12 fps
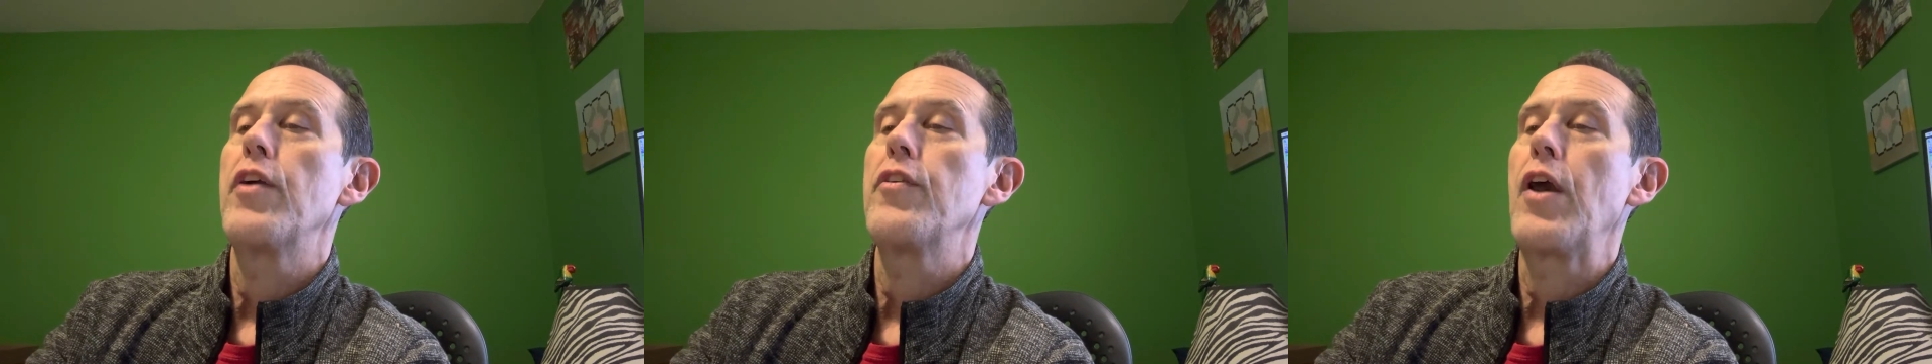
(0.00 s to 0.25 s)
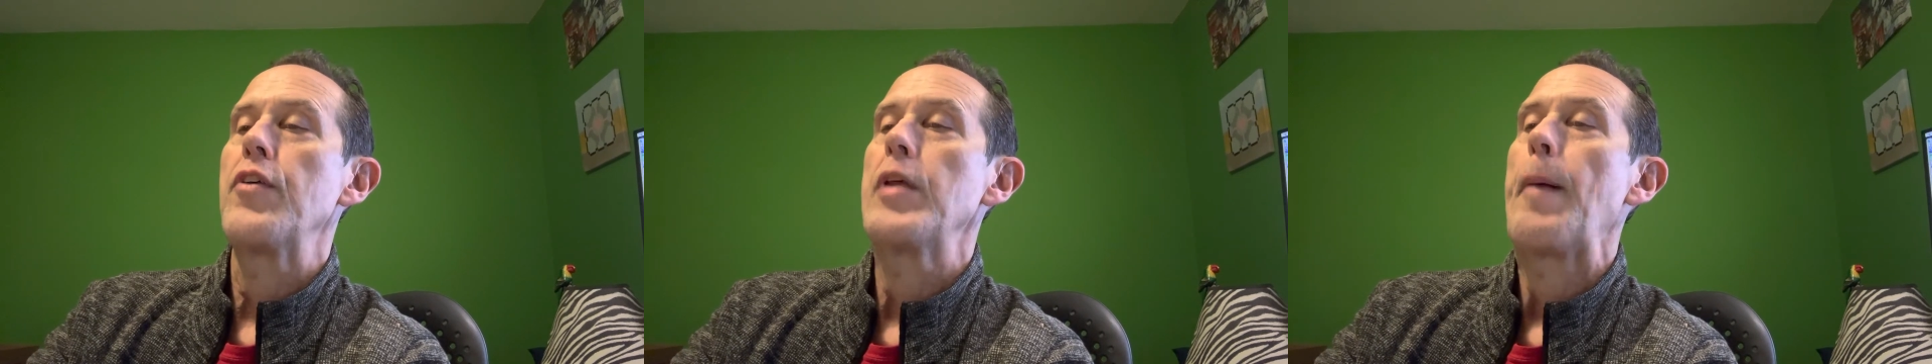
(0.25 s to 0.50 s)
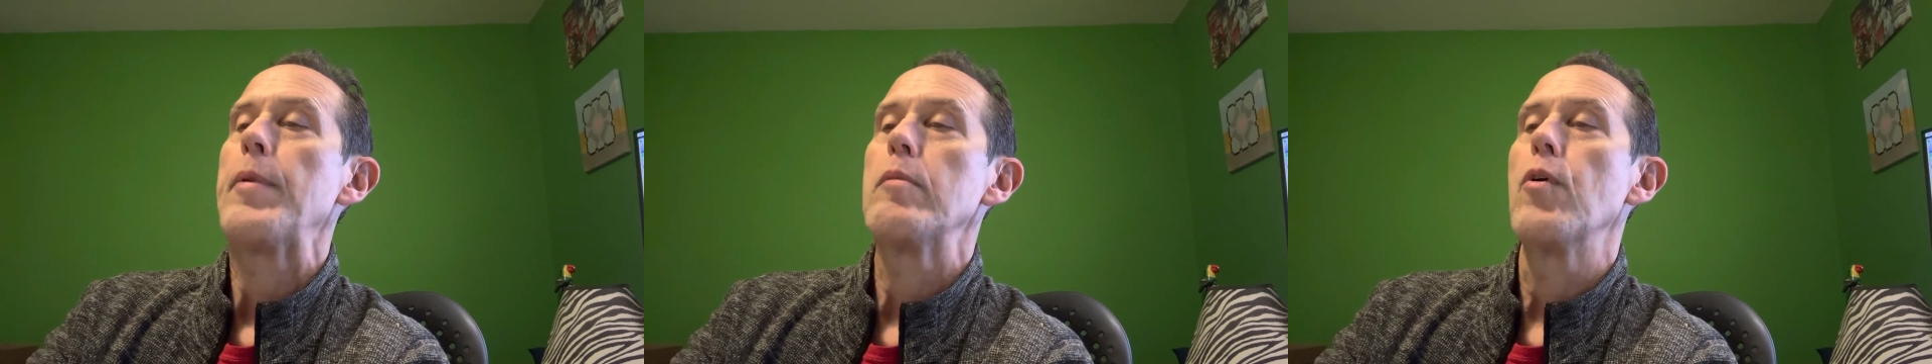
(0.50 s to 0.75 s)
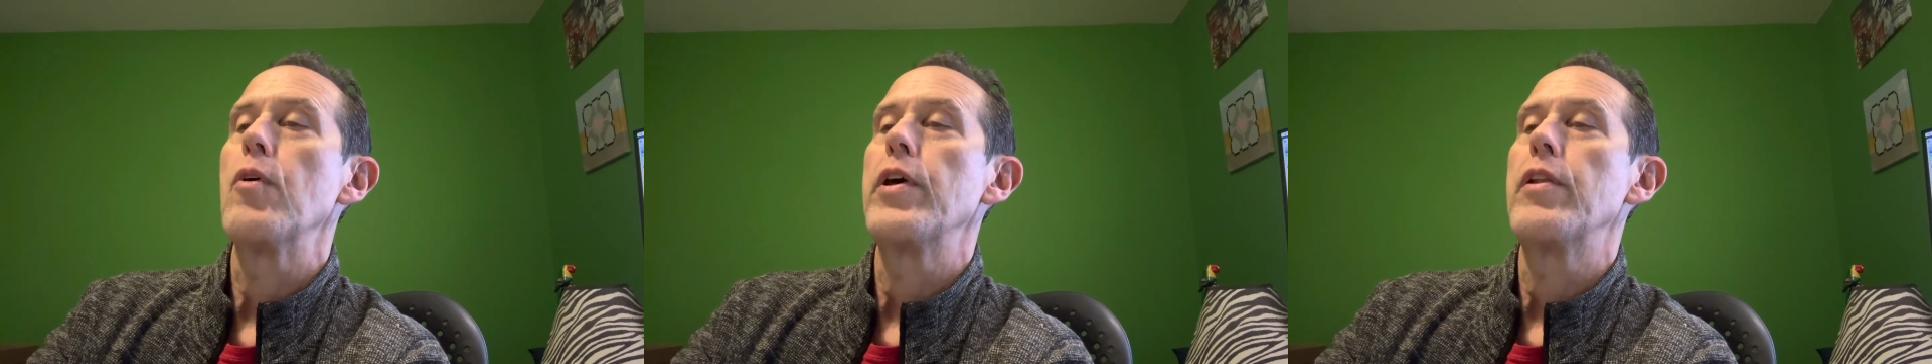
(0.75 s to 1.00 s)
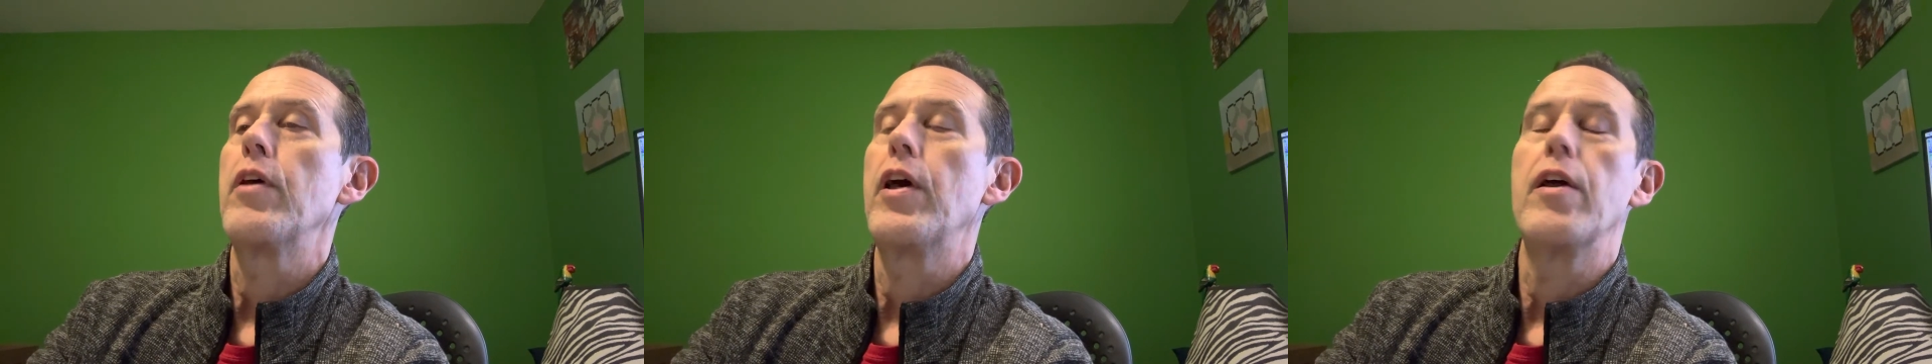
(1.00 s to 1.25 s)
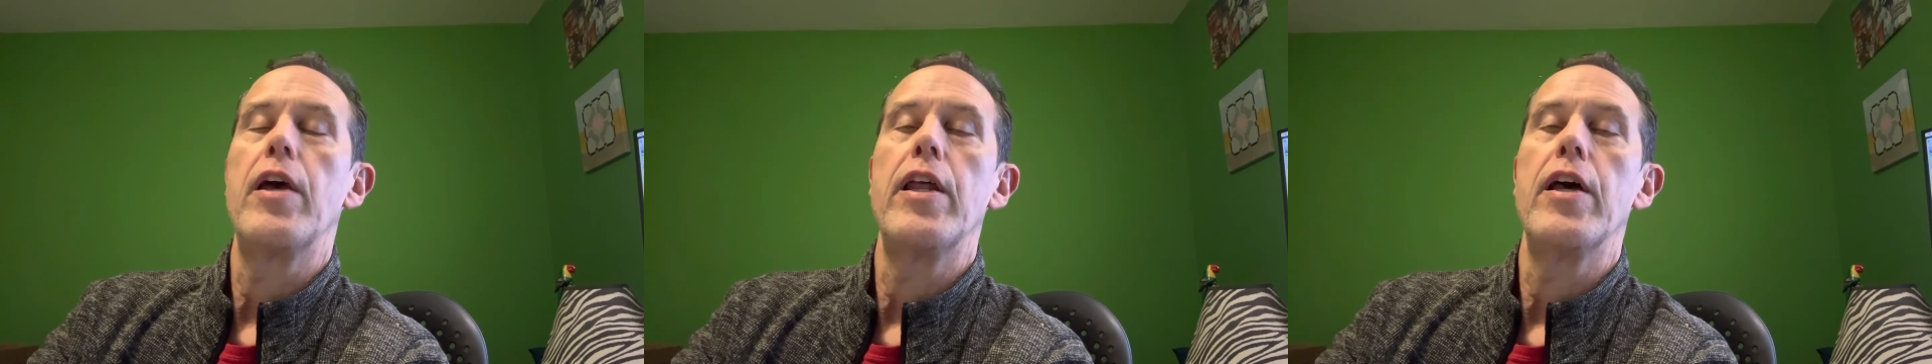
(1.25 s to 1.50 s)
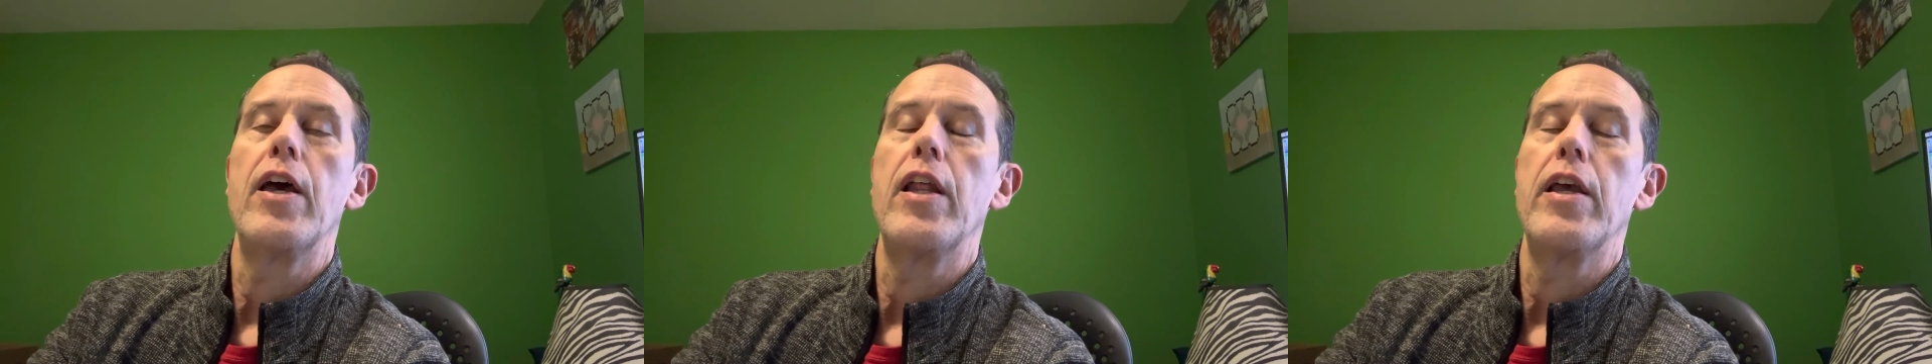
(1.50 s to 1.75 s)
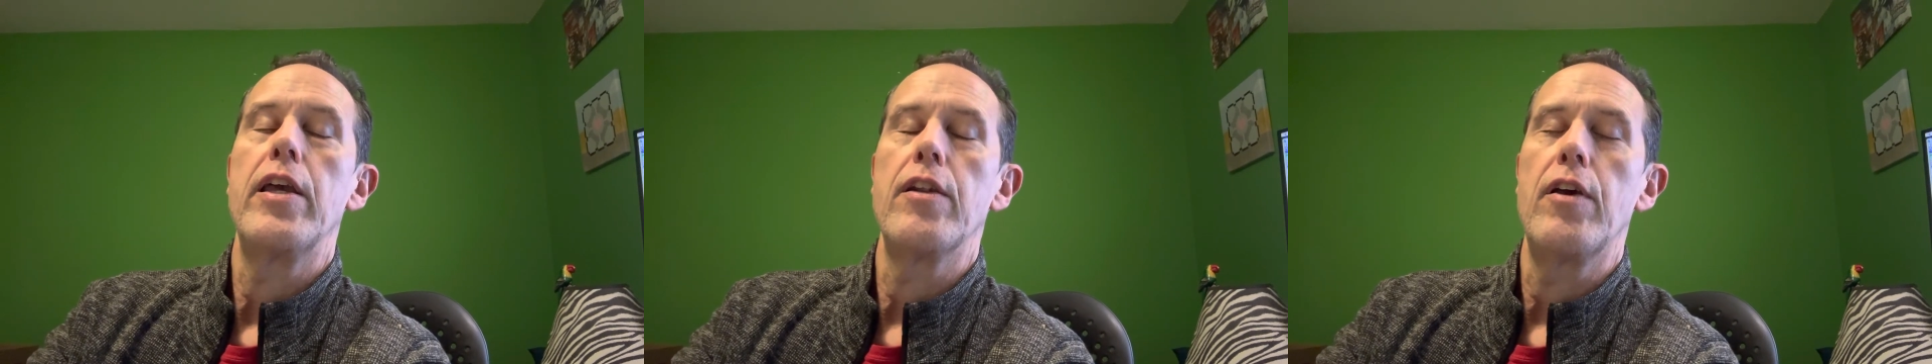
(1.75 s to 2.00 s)
acceptable in
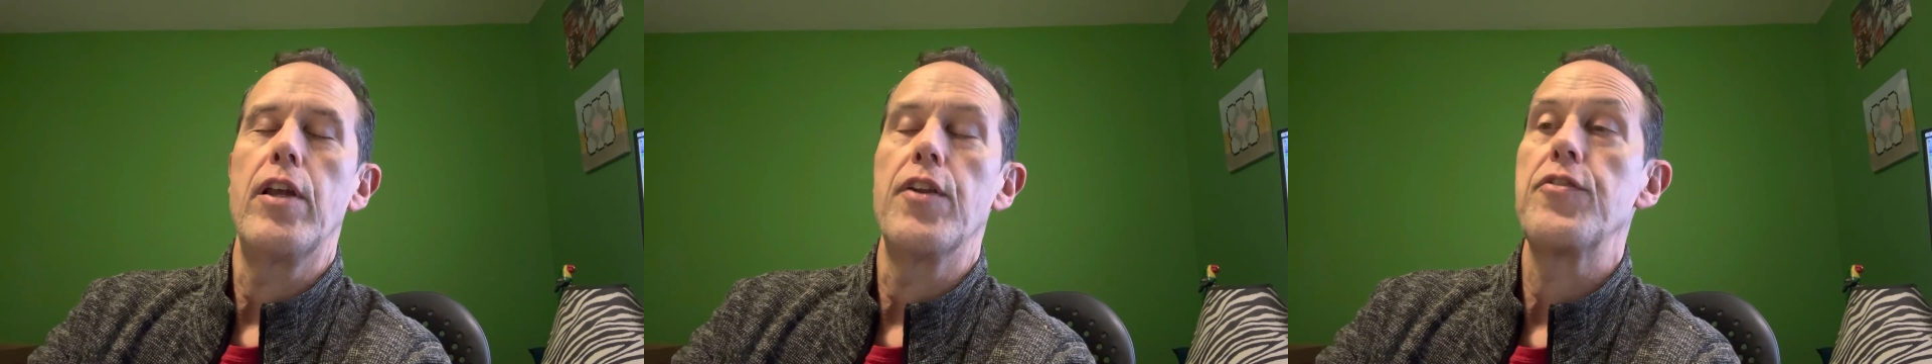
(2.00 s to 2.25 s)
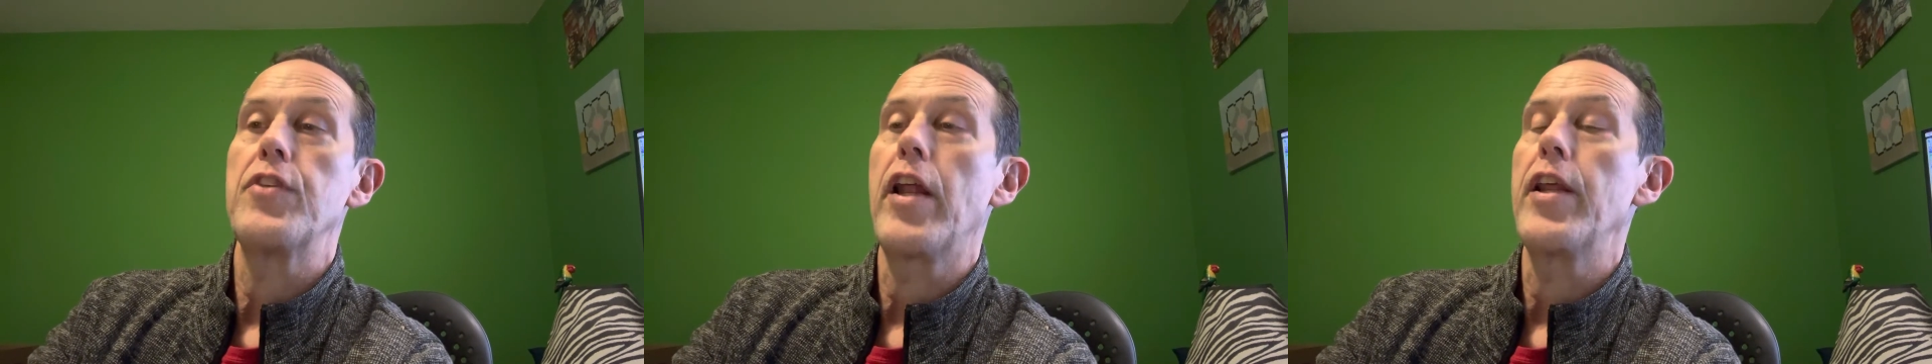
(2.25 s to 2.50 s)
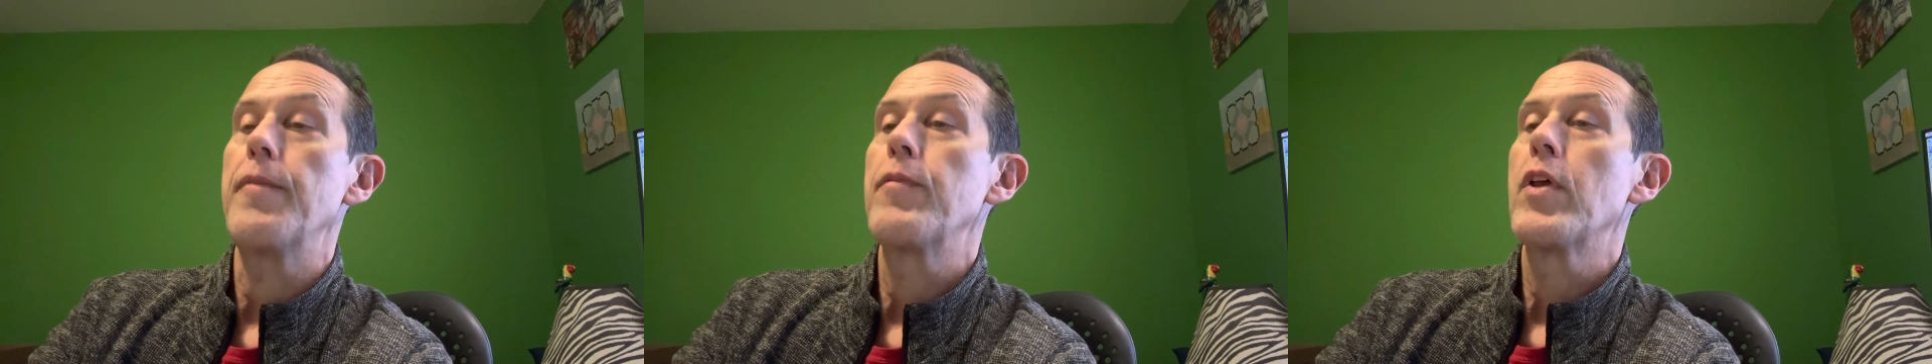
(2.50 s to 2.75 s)
a study.